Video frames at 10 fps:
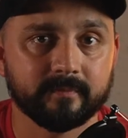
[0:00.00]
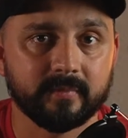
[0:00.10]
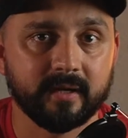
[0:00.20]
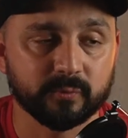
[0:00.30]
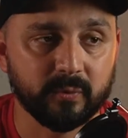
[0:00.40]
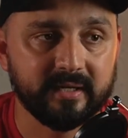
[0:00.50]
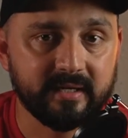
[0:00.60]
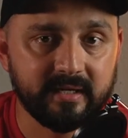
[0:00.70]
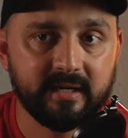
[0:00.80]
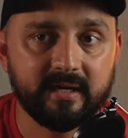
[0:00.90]
as we
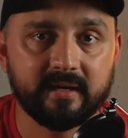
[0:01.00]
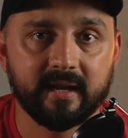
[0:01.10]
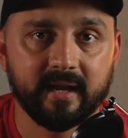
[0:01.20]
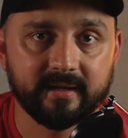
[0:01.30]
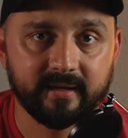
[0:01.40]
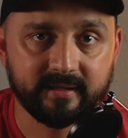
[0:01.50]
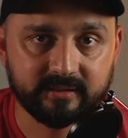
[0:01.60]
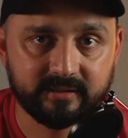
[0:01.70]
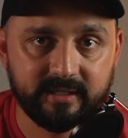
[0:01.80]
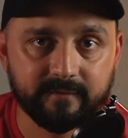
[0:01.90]
need and
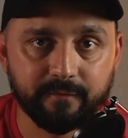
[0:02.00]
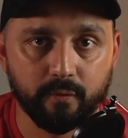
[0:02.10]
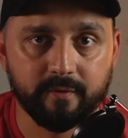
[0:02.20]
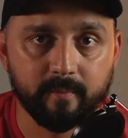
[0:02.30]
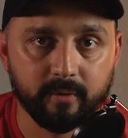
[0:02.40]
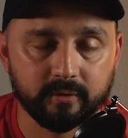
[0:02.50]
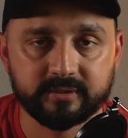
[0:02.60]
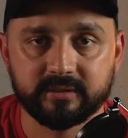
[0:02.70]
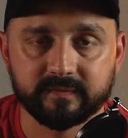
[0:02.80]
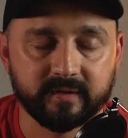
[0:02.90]
seek for the
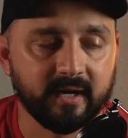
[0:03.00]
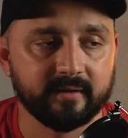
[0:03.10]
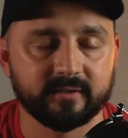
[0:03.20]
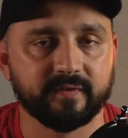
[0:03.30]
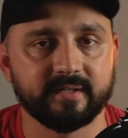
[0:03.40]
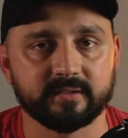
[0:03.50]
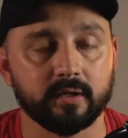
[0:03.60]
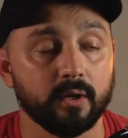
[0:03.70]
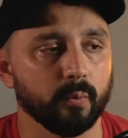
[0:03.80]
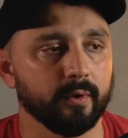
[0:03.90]
mercies of God. Let's face it,
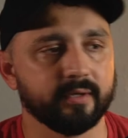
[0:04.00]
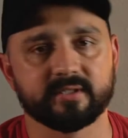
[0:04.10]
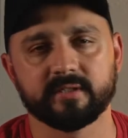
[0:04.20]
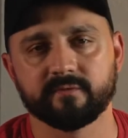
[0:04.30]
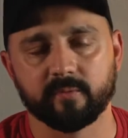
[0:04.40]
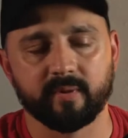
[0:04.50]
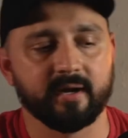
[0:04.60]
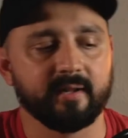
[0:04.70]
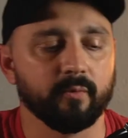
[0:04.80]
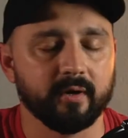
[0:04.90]
we're in a sinful
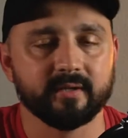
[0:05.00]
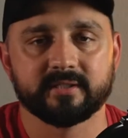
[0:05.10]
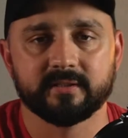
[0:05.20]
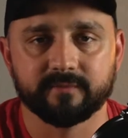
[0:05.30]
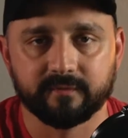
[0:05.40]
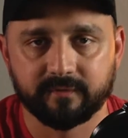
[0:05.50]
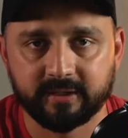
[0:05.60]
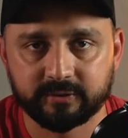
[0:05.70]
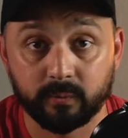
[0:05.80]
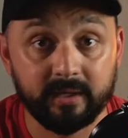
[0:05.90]
body. We're in a sinful
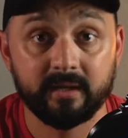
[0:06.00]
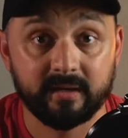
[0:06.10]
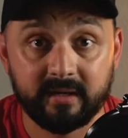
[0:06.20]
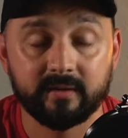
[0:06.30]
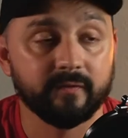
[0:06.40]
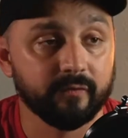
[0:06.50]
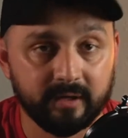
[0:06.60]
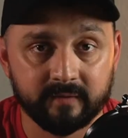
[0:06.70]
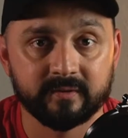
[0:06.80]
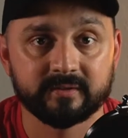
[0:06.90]
flesh. We need the
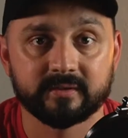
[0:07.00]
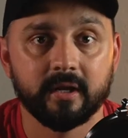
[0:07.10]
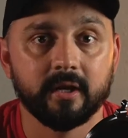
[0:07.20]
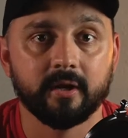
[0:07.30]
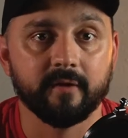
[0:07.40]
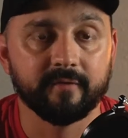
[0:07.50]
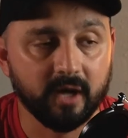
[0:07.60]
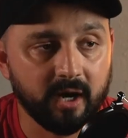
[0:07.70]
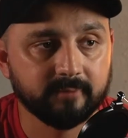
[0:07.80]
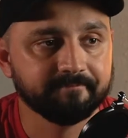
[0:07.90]
forgiveness of
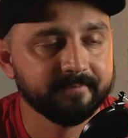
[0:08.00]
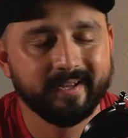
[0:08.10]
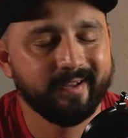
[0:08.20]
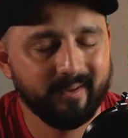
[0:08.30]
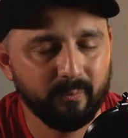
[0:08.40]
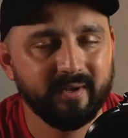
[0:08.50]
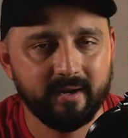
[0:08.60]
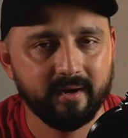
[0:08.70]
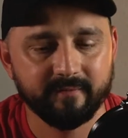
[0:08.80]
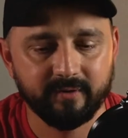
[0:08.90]
God. We need
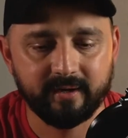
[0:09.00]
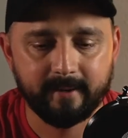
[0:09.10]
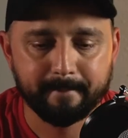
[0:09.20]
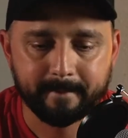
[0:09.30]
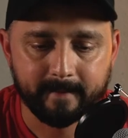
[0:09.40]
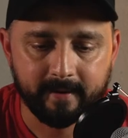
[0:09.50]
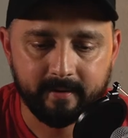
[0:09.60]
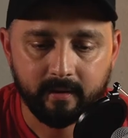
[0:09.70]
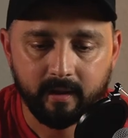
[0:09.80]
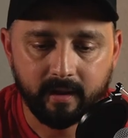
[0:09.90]
it every day, all right?
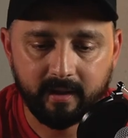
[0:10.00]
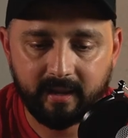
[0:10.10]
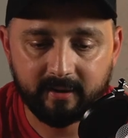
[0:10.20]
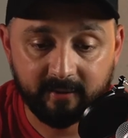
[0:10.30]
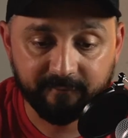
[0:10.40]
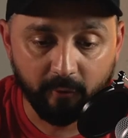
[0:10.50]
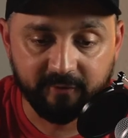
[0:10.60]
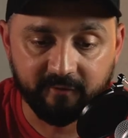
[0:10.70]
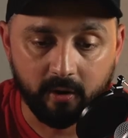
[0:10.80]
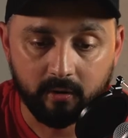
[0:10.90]
And fourth
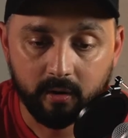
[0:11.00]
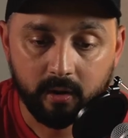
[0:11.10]
of all,